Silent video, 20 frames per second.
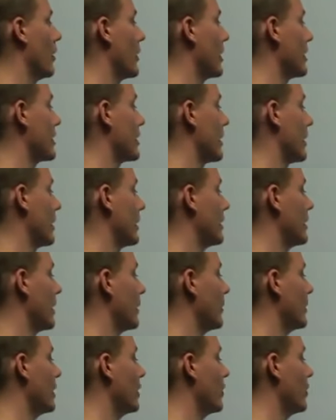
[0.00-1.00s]
known as the
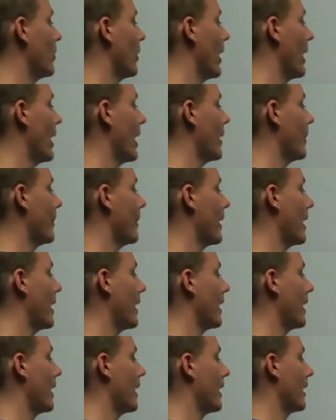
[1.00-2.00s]

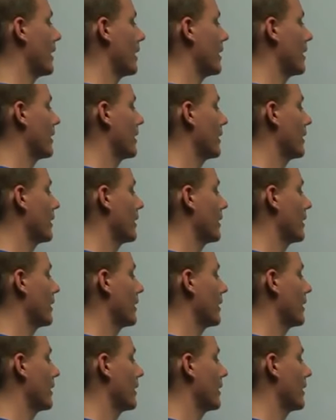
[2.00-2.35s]
WMI,